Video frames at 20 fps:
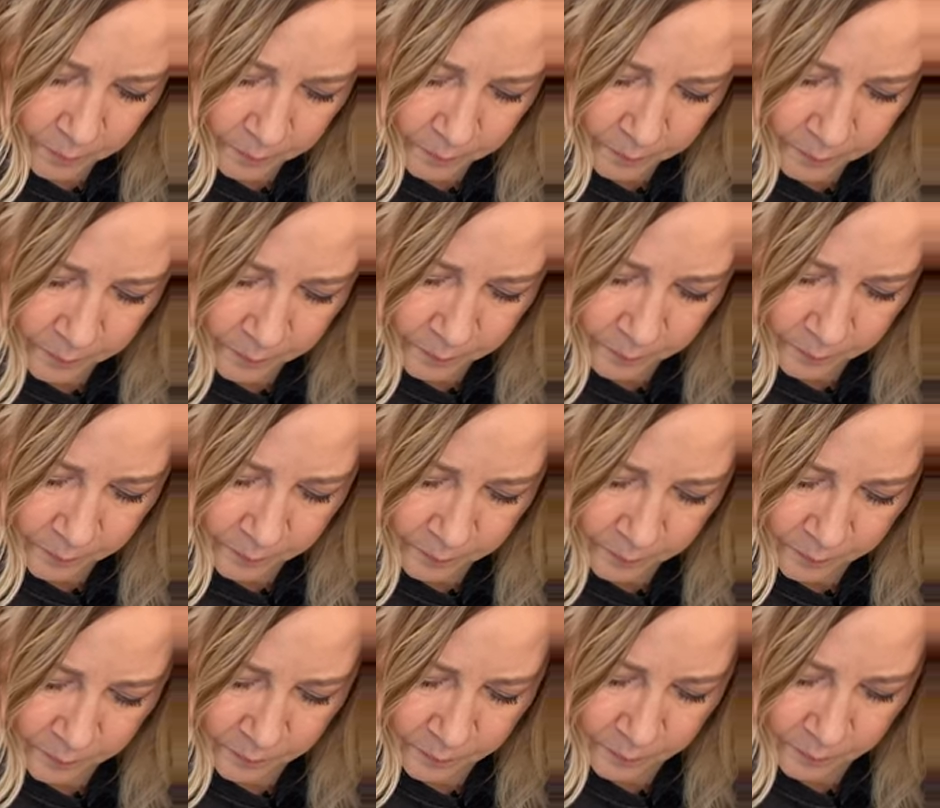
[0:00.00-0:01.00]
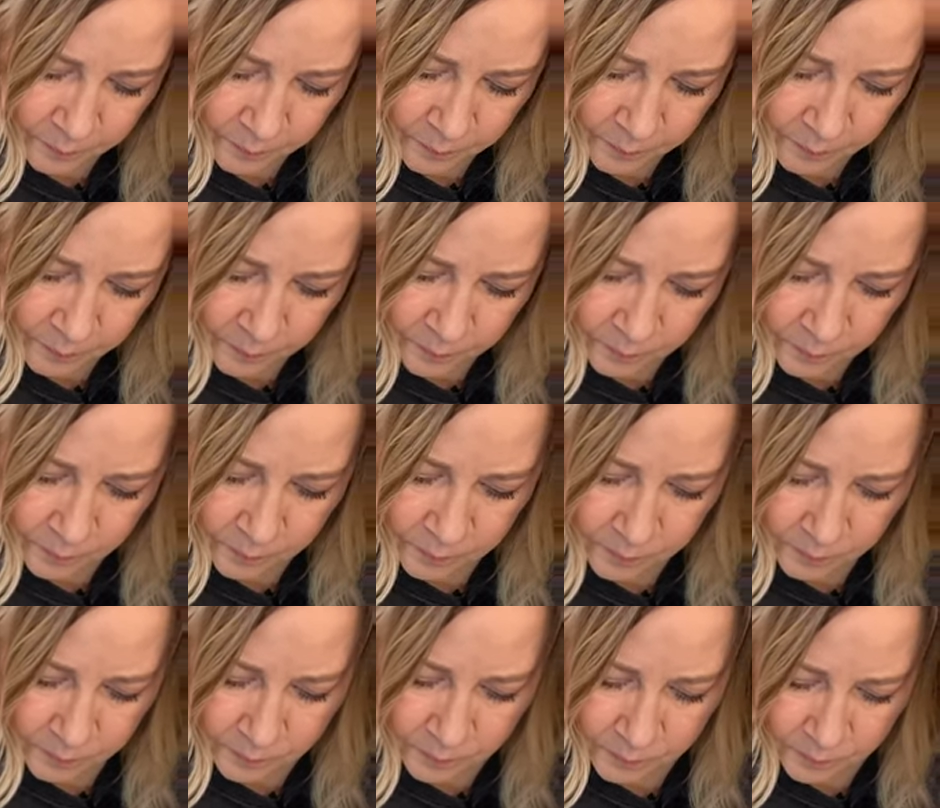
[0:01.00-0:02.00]

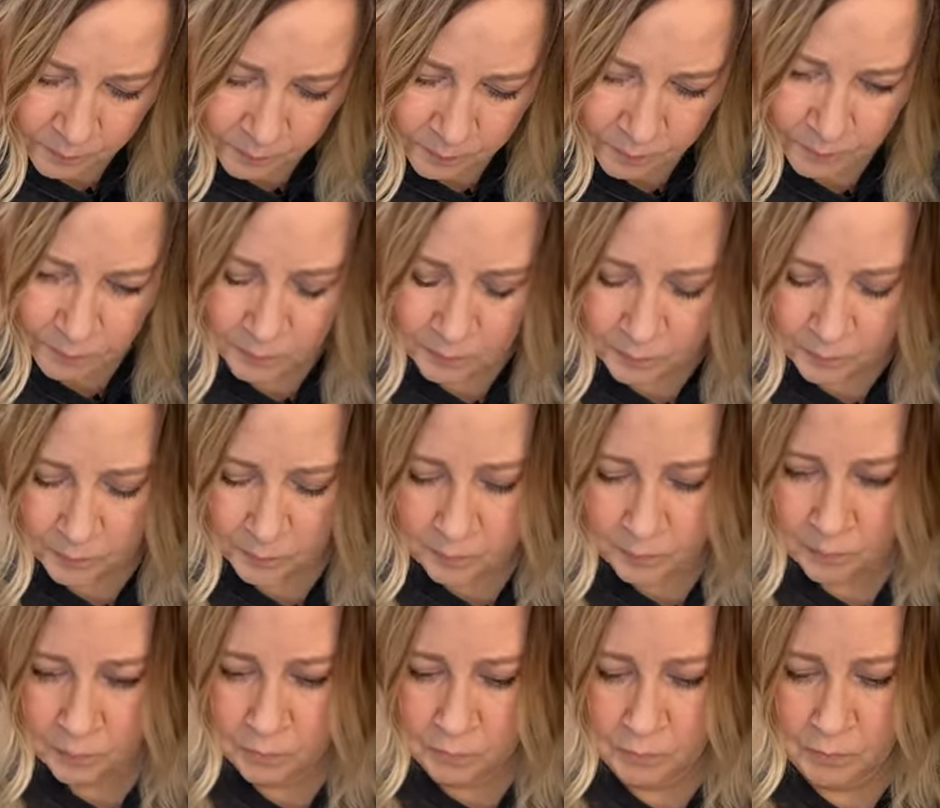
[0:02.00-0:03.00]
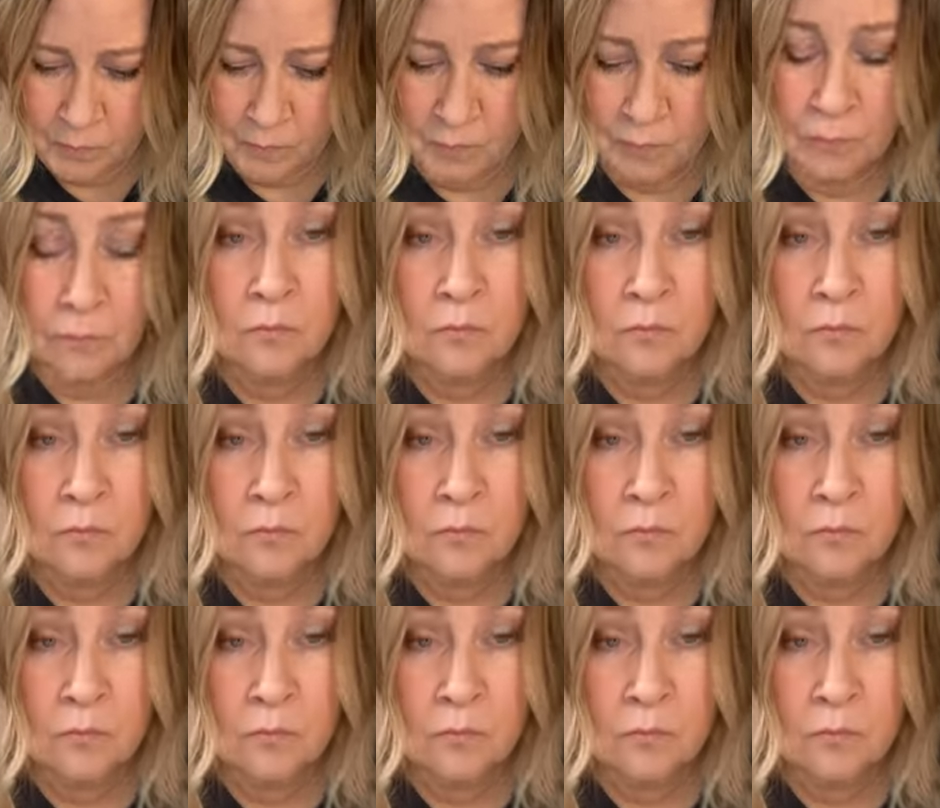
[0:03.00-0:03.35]
Nothing is said.